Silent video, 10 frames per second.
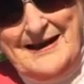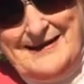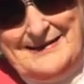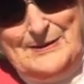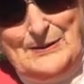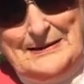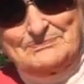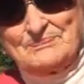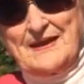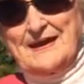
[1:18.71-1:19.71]
no, I'm
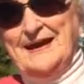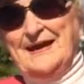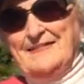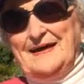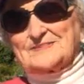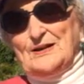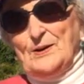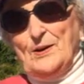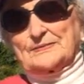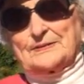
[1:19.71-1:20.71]
just kidding. That's a long